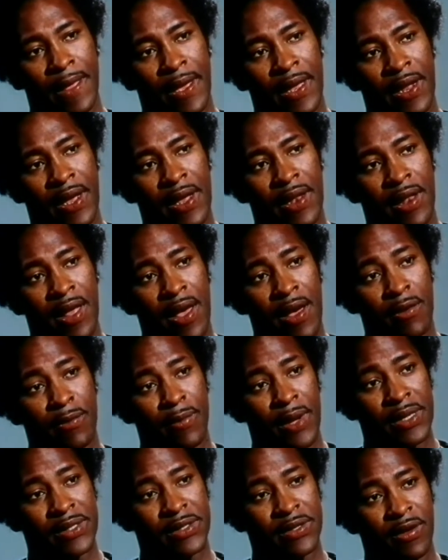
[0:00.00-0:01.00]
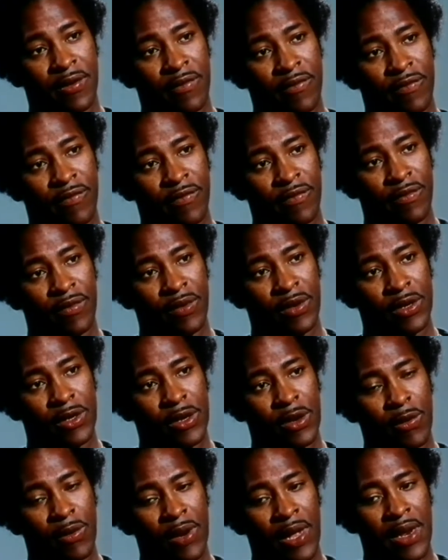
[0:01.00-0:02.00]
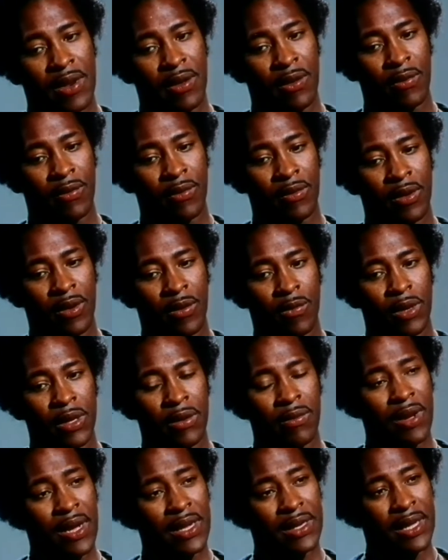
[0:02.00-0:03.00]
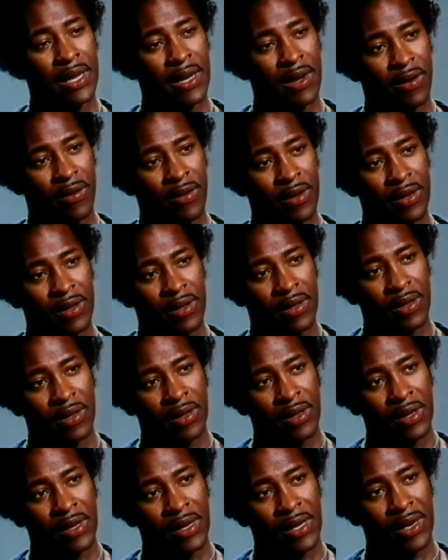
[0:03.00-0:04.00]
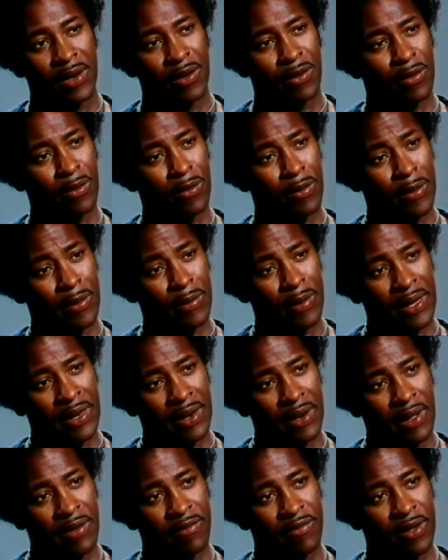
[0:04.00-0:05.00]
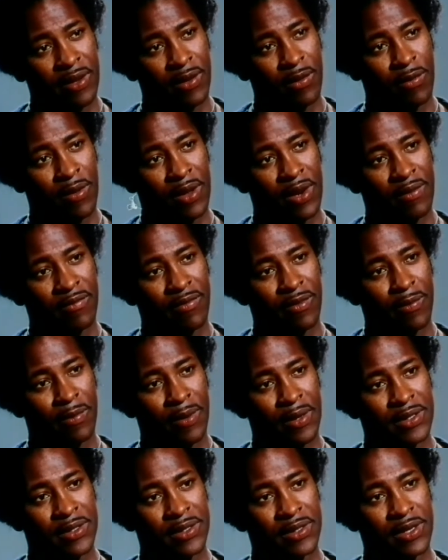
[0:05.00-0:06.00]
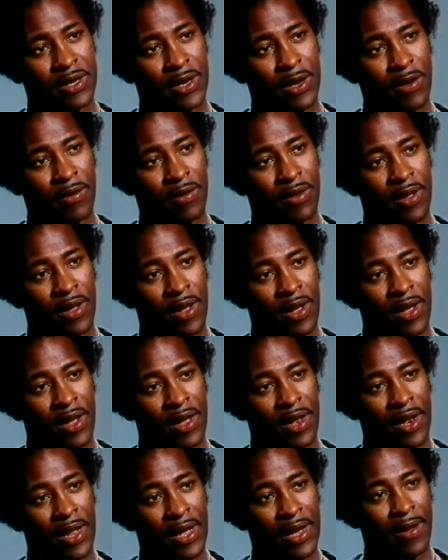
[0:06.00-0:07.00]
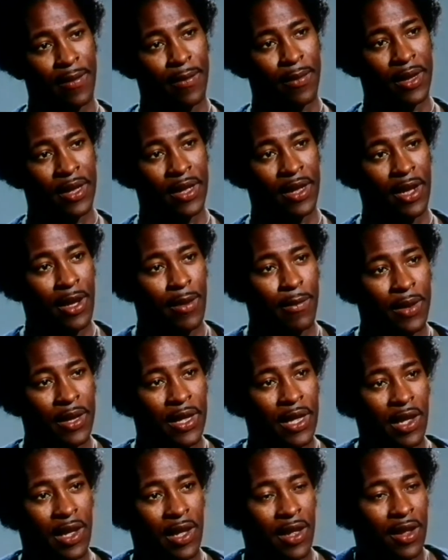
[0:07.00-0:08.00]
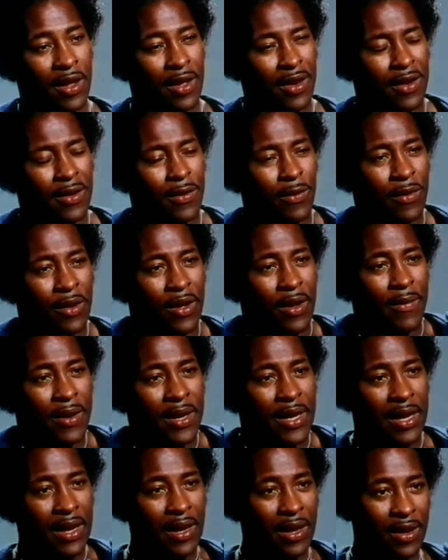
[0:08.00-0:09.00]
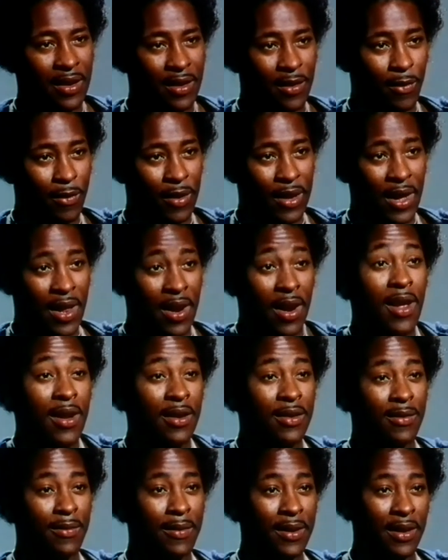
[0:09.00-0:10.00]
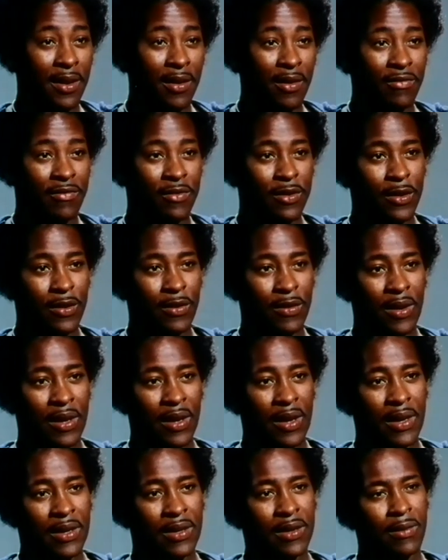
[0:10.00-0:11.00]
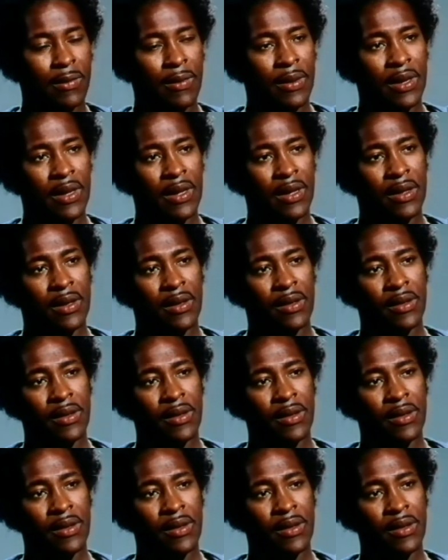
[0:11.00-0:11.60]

and I allowed myself to, and I don't regret caring, and I don't regret loving or whatever, but, like I'm a kid, I'm a kid in a way. I like to be loved too. I like to be,